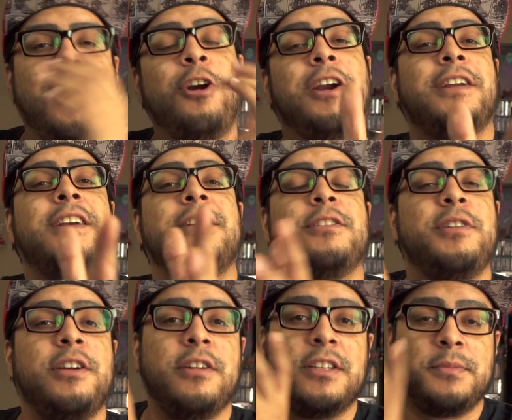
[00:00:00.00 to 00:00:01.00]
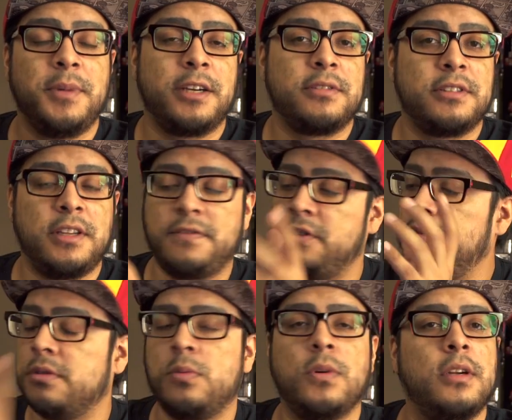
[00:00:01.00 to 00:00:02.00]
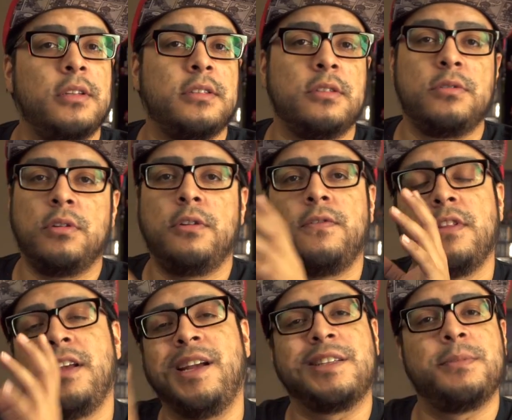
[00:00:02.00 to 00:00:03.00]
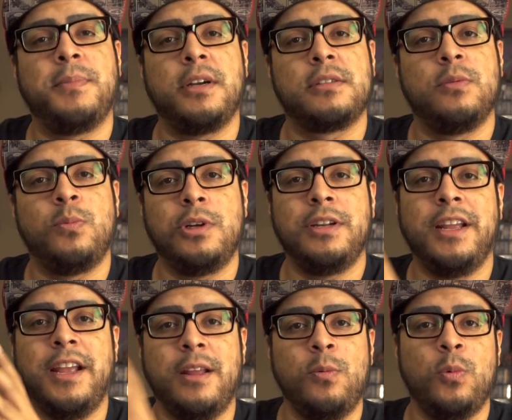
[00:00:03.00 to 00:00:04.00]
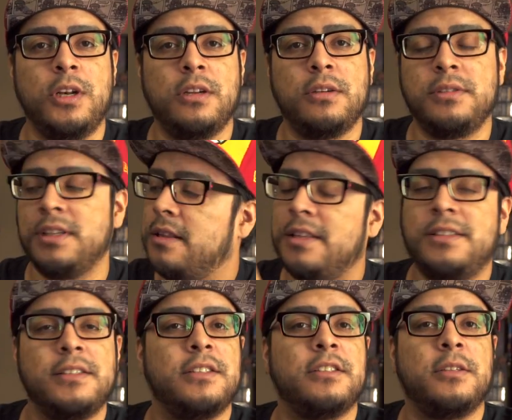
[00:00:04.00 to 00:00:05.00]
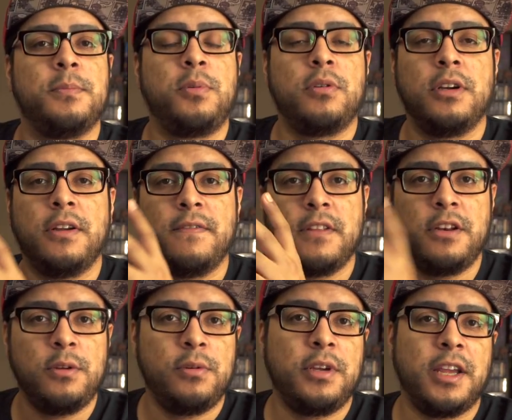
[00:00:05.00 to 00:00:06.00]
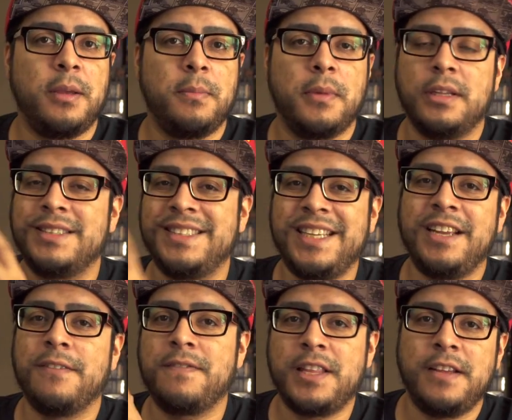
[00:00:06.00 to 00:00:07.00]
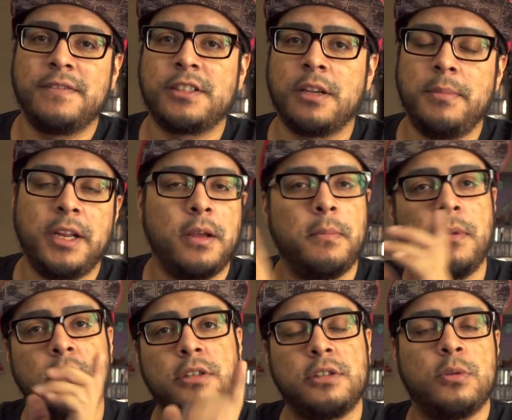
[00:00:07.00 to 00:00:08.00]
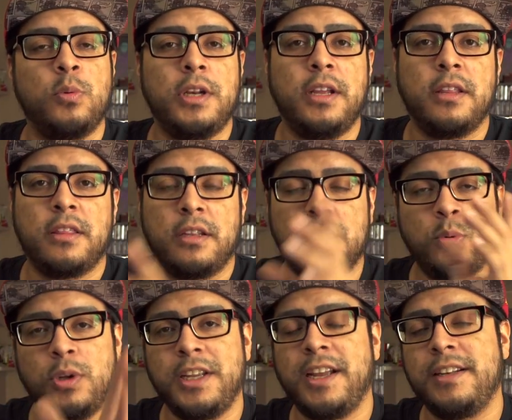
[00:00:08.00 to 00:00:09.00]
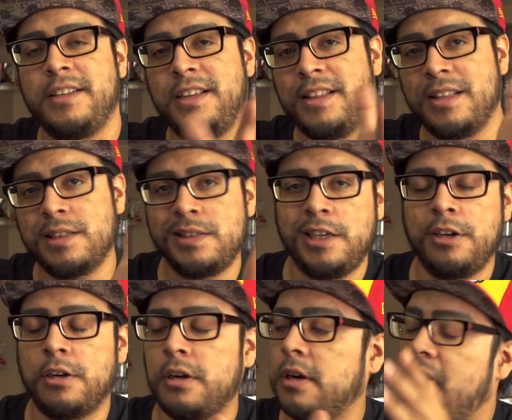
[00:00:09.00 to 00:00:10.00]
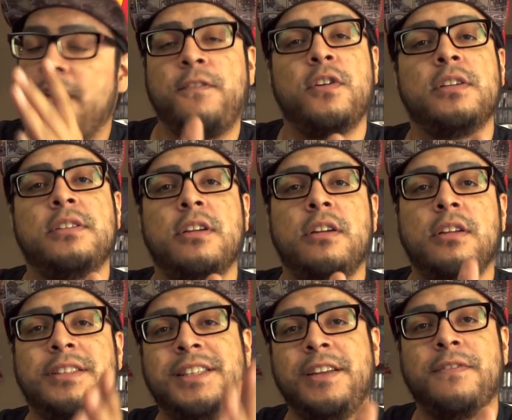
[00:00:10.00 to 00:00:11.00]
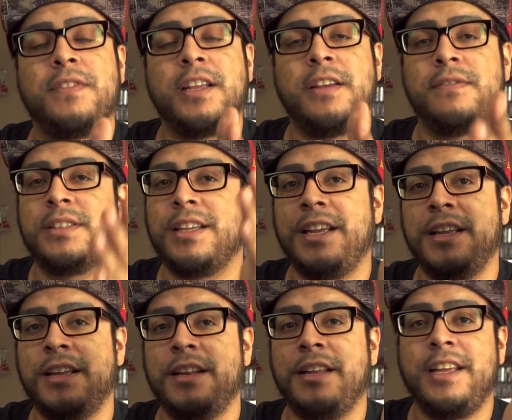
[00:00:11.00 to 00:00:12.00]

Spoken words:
Alright guys, so here it is, Microsoft's newest wireless controller for the Xbox One and Windows. This is in support of the new game Sea of Thieves coming out March 20th, 2018 this year. I first saw Sea of Thieves in